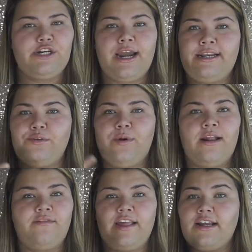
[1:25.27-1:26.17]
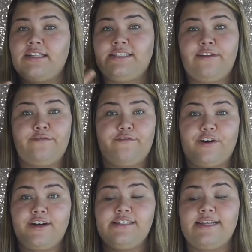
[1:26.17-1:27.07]
I do all of that good stuff
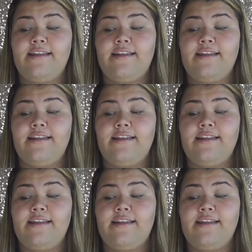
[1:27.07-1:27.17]
first,